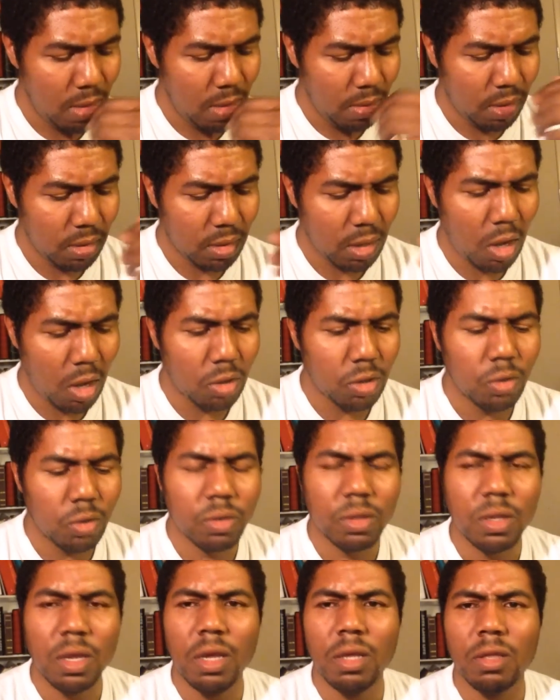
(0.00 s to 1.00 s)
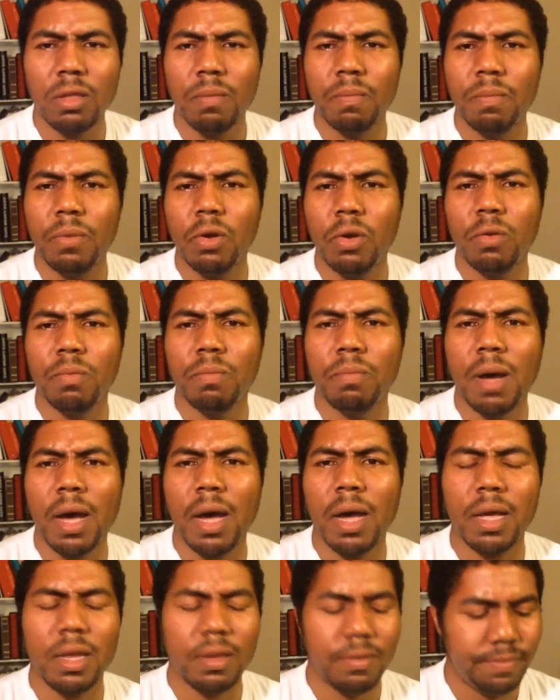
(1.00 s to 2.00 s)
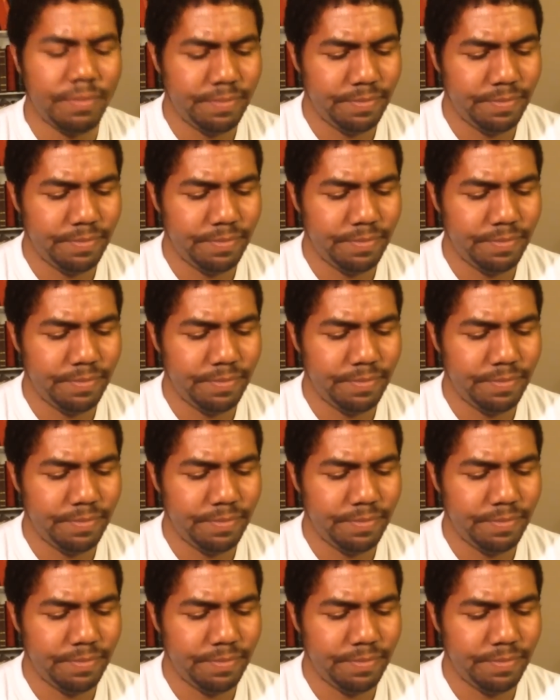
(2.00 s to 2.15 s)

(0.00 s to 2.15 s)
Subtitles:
because all those things are built by